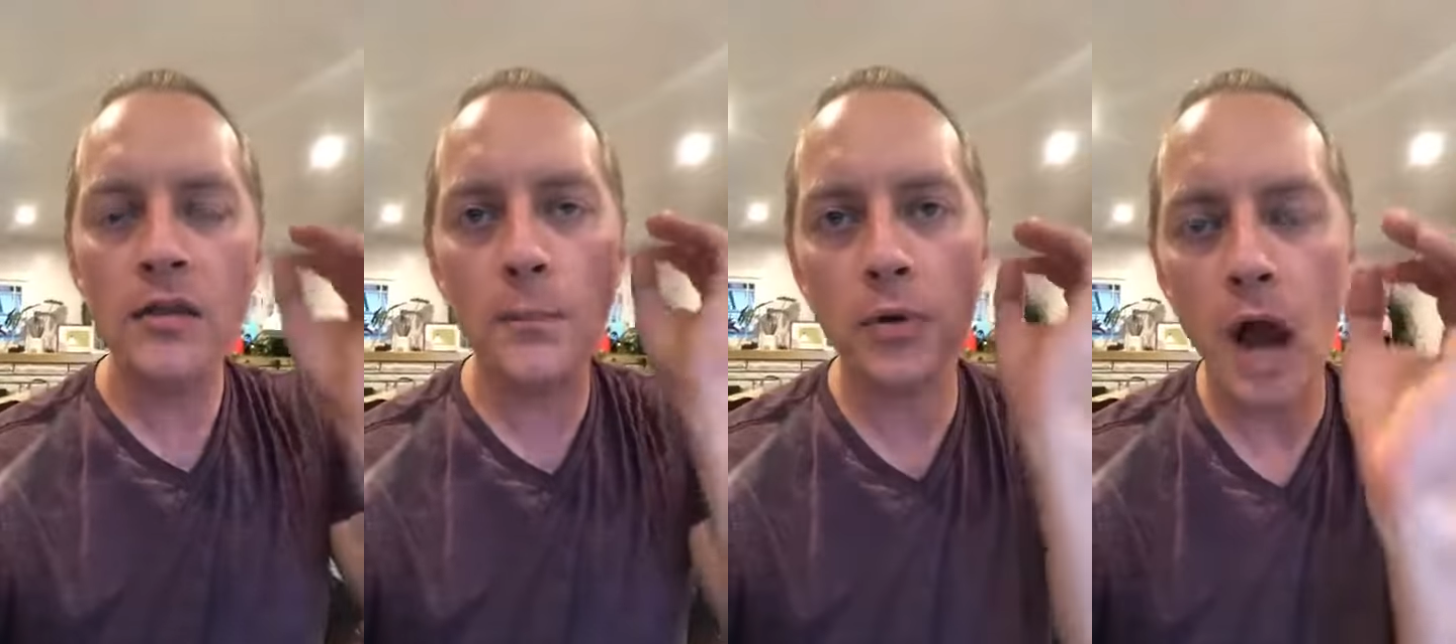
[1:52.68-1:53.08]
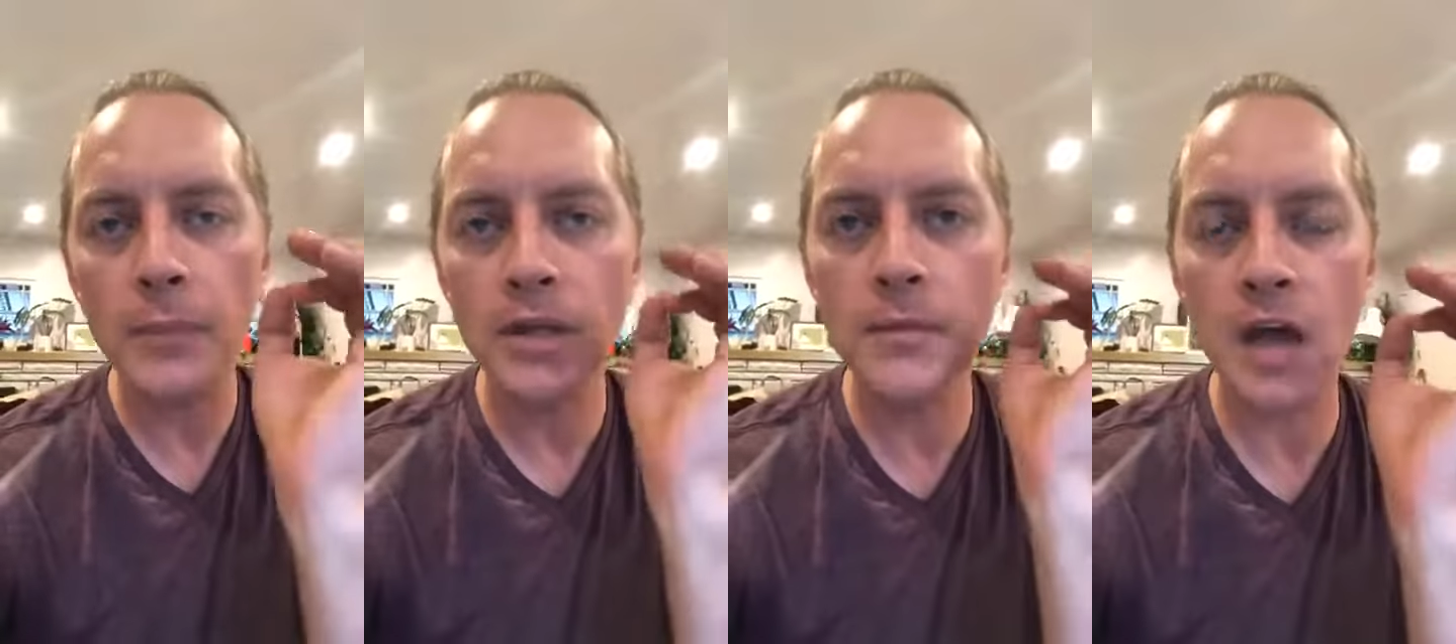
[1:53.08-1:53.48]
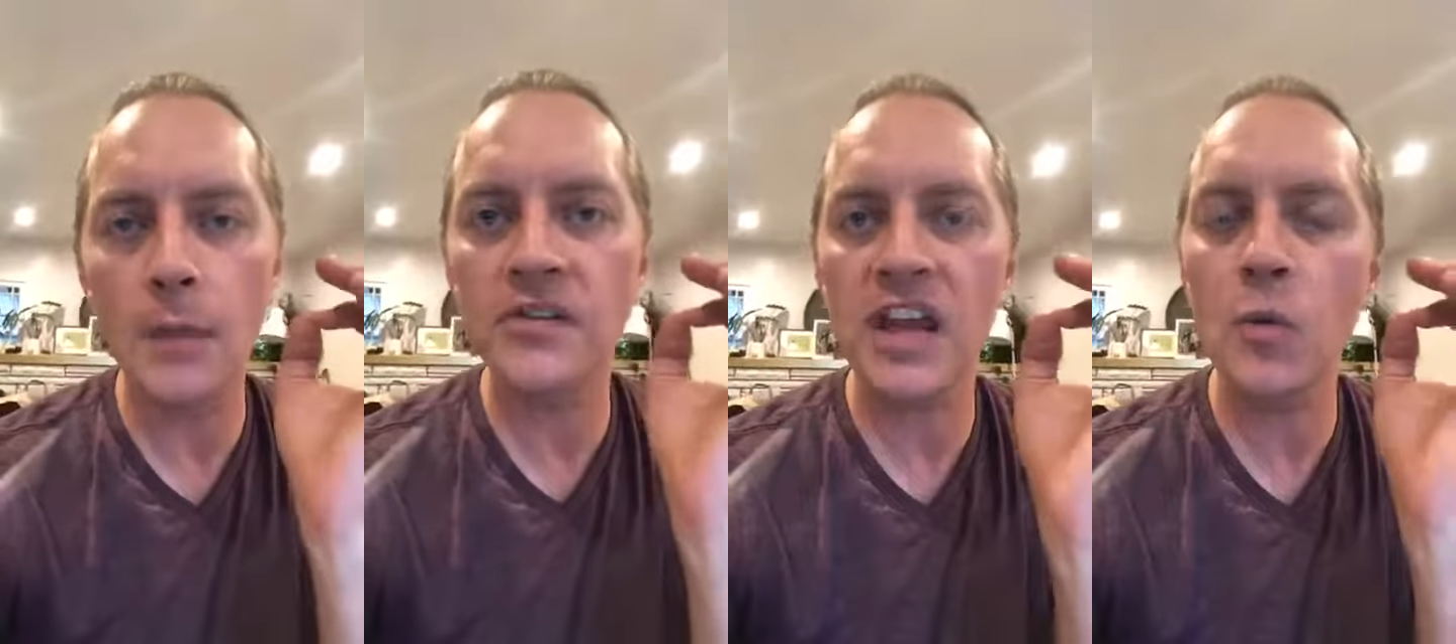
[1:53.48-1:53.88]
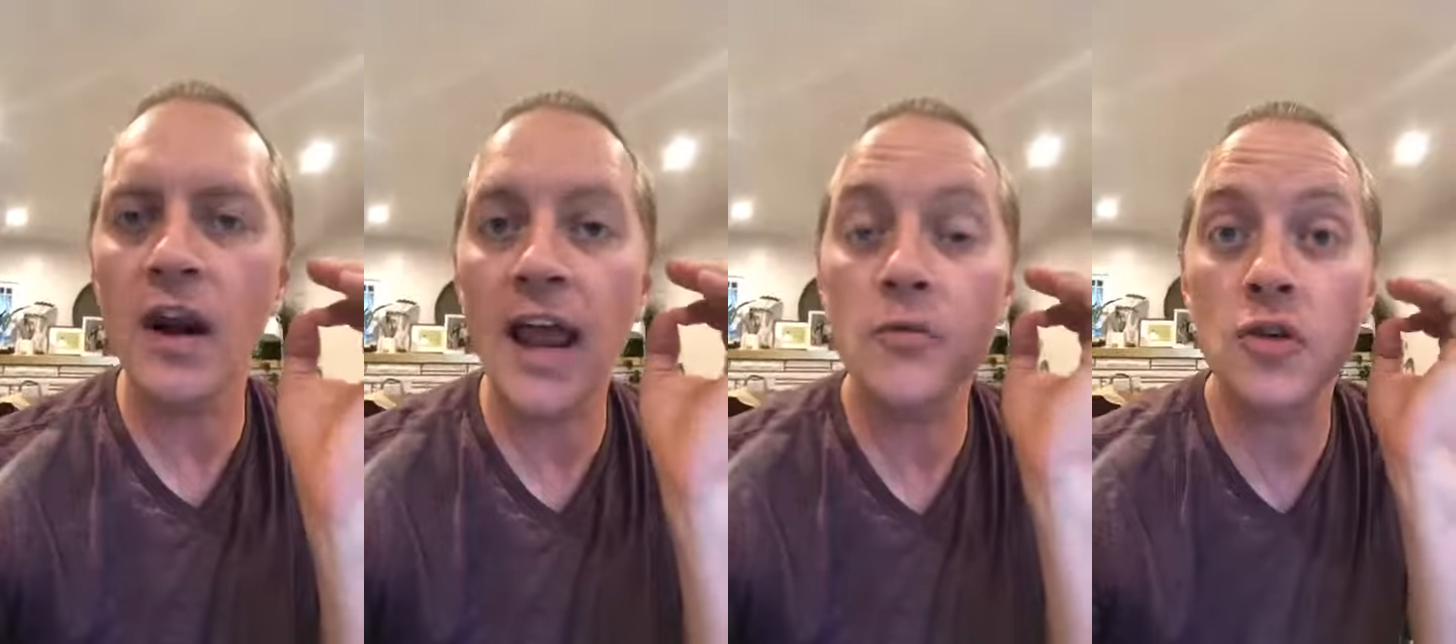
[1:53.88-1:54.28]
The problem comes in when
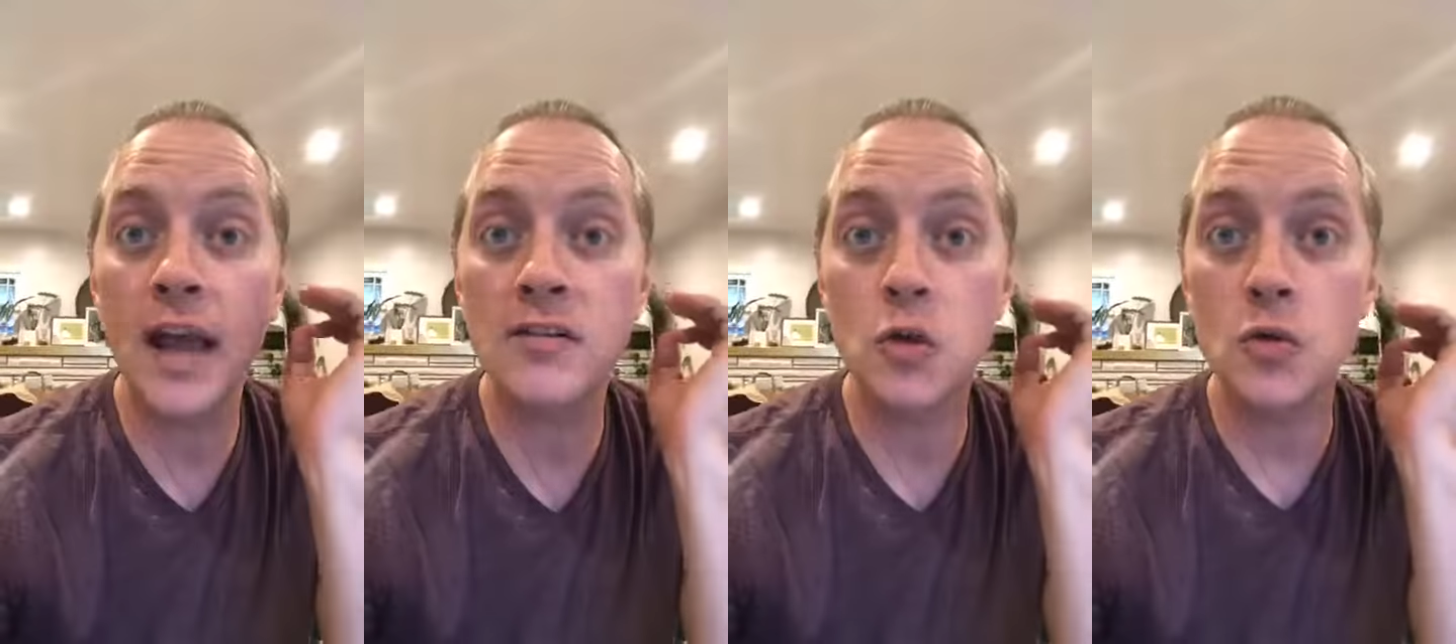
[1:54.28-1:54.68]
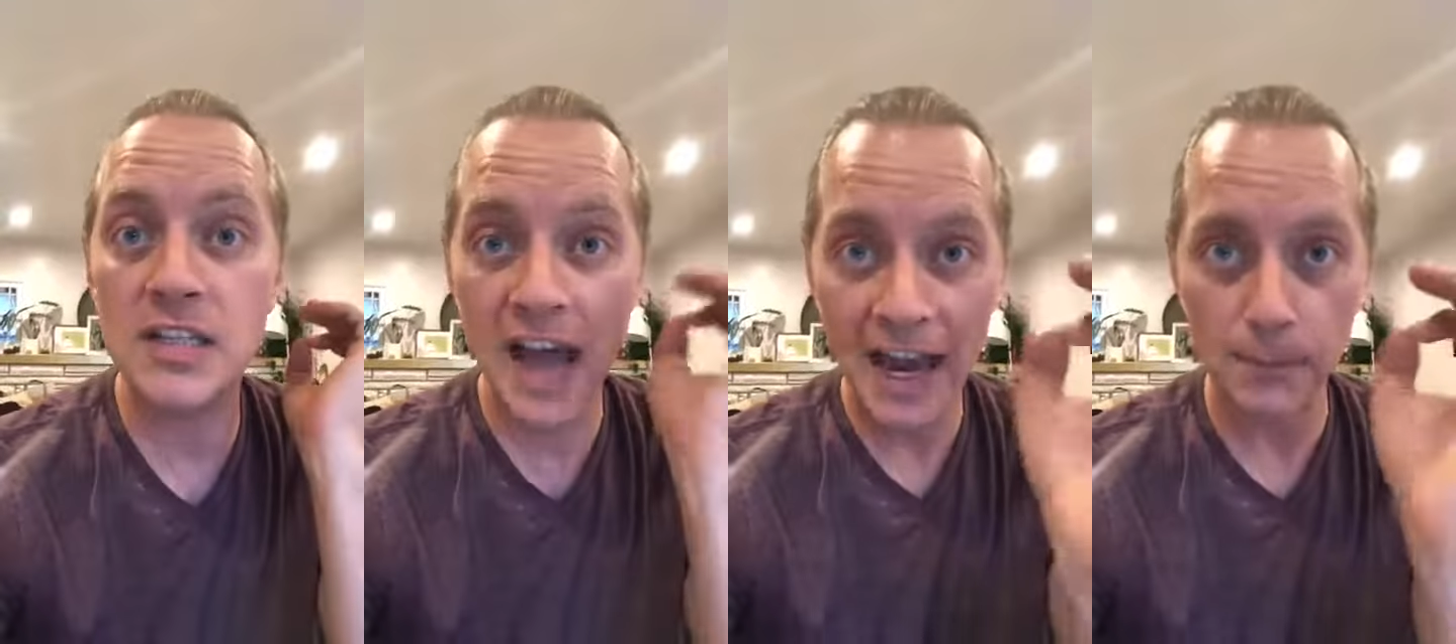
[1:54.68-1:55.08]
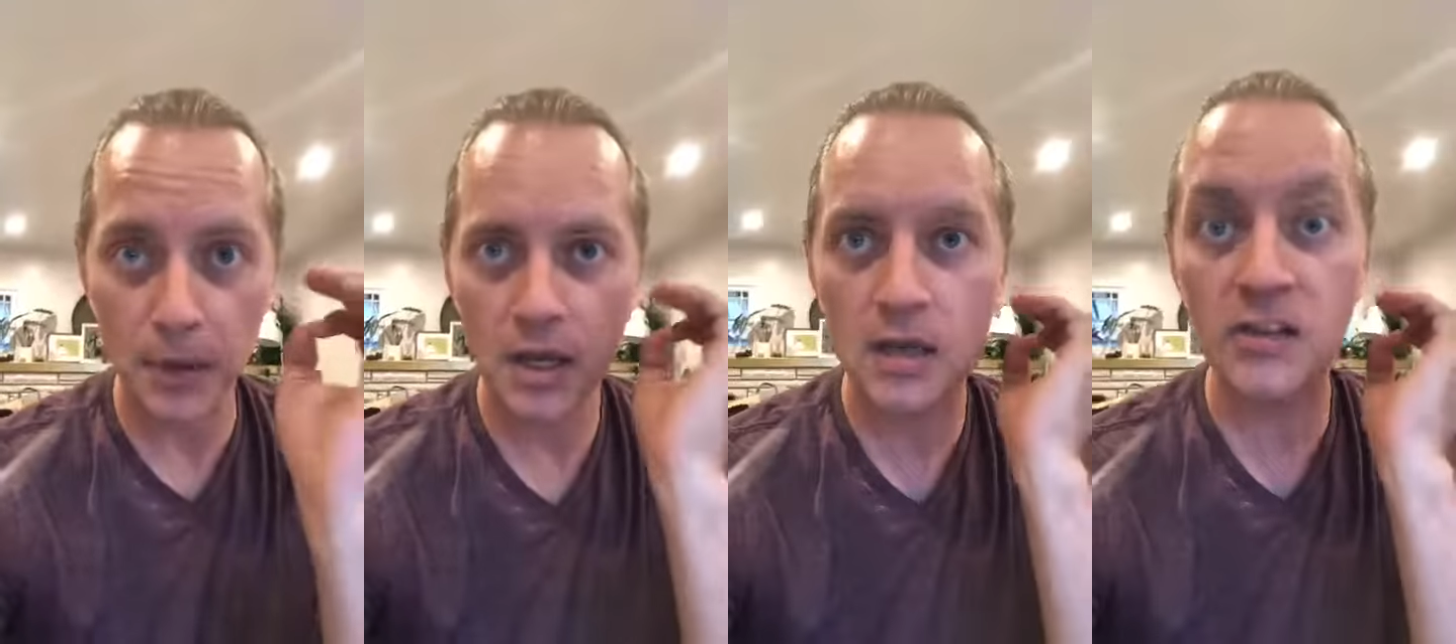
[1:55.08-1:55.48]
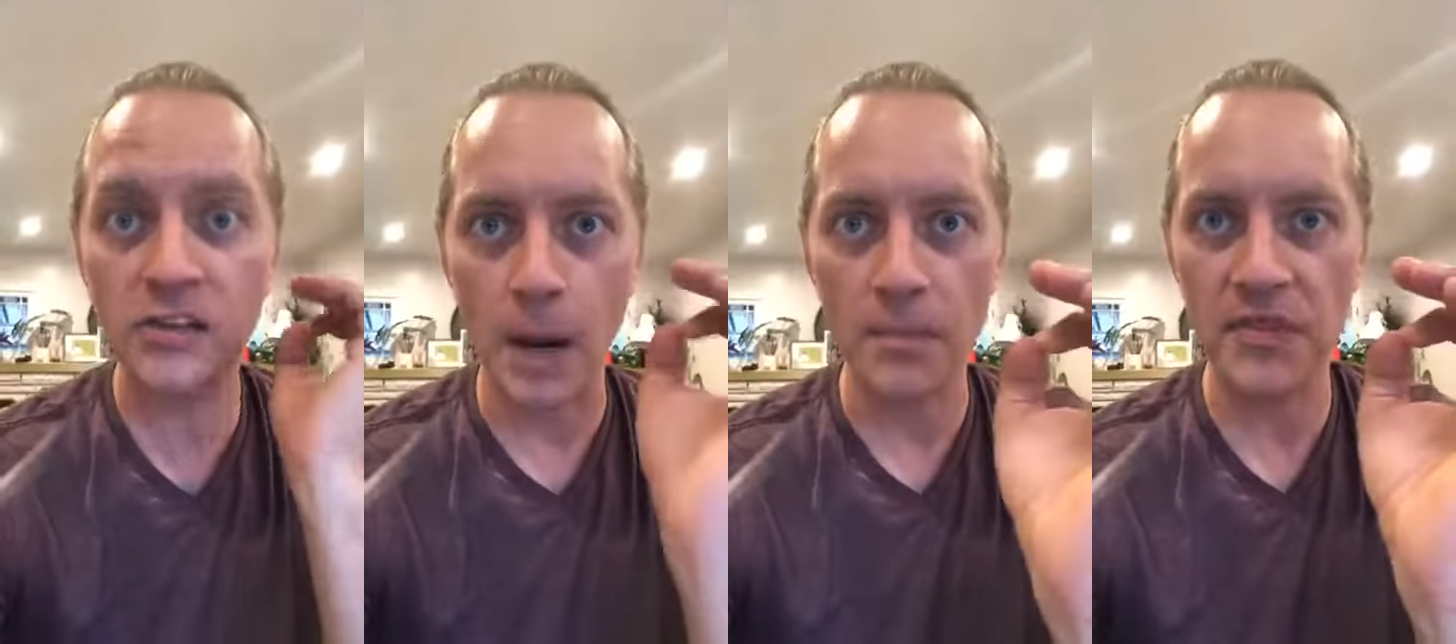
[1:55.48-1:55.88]
I am trying to type
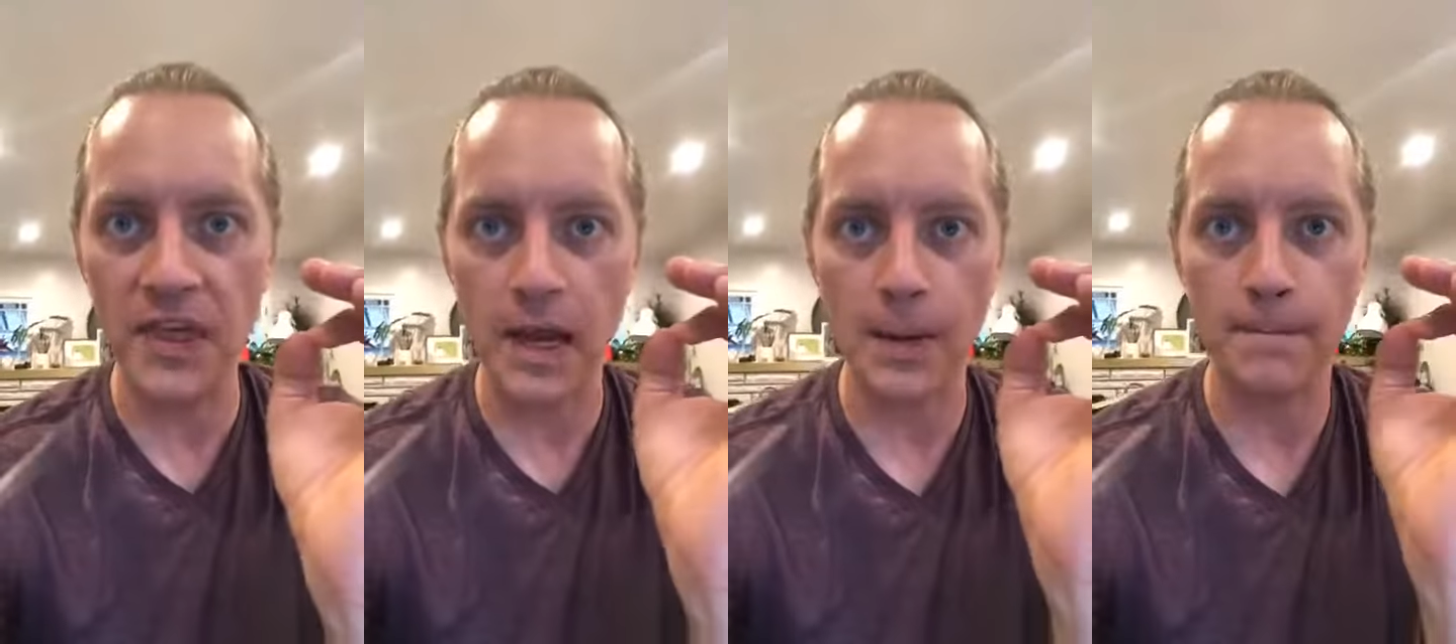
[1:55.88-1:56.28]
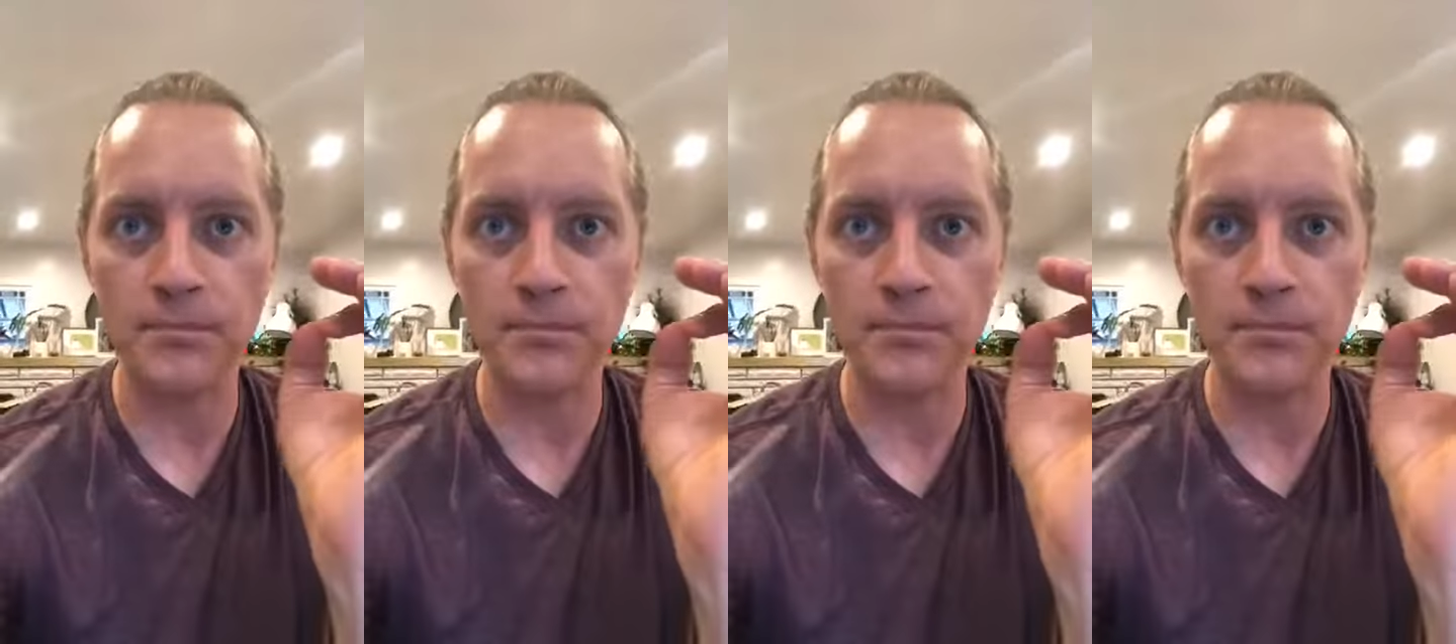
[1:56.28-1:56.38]
something,